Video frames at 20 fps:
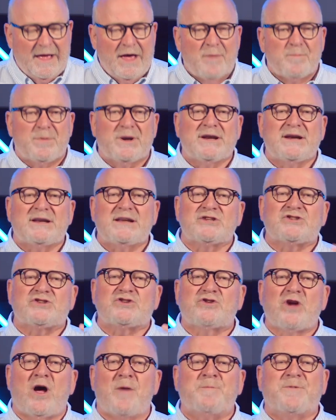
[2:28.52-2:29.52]
But it has
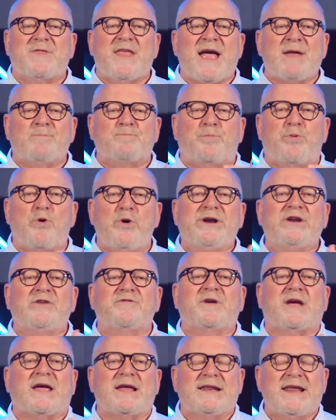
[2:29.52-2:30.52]
stopped that point
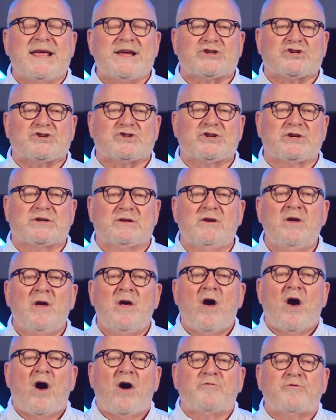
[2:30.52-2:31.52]
of connection
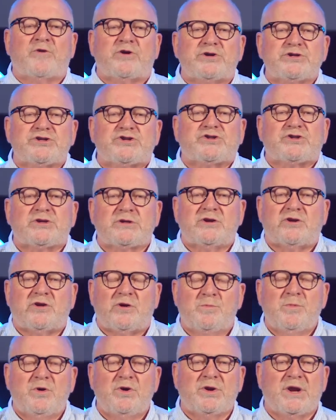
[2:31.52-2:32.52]
of Christian
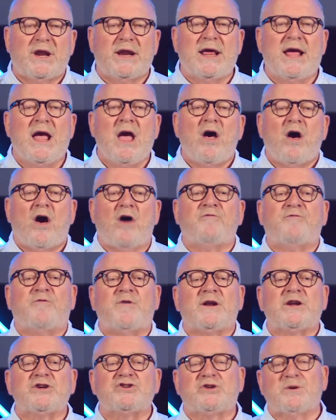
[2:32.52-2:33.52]
community, of
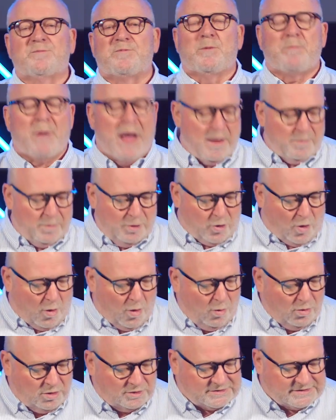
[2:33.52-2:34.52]
fellowship. The Bible
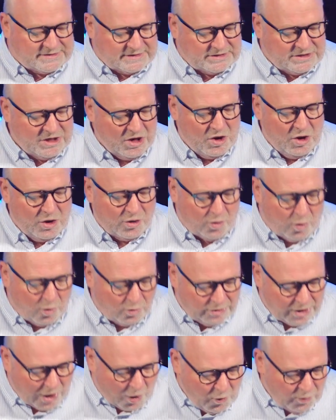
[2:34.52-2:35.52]
calls it
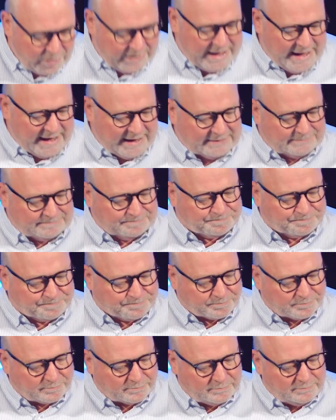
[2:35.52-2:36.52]
koinonia.
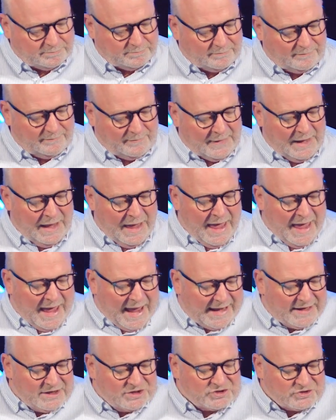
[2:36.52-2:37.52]

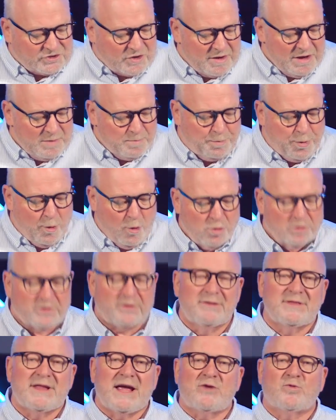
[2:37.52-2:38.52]
And it's so
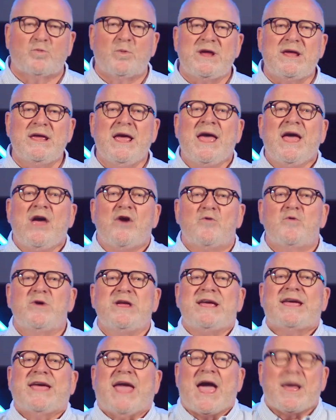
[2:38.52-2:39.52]
important that we
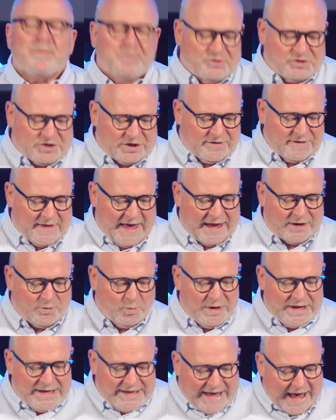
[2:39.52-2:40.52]
recapture that,
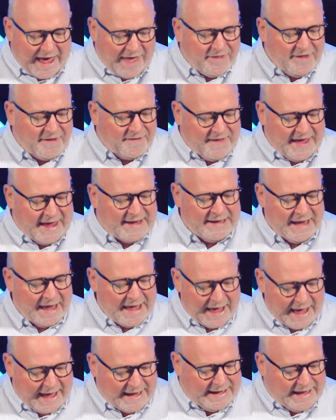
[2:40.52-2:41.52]
we gather that
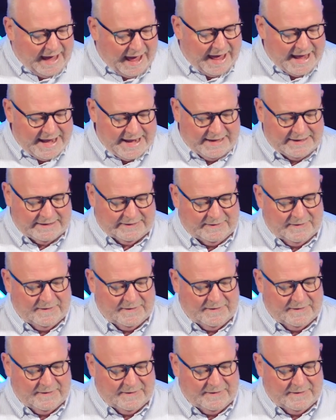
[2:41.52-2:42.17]
again.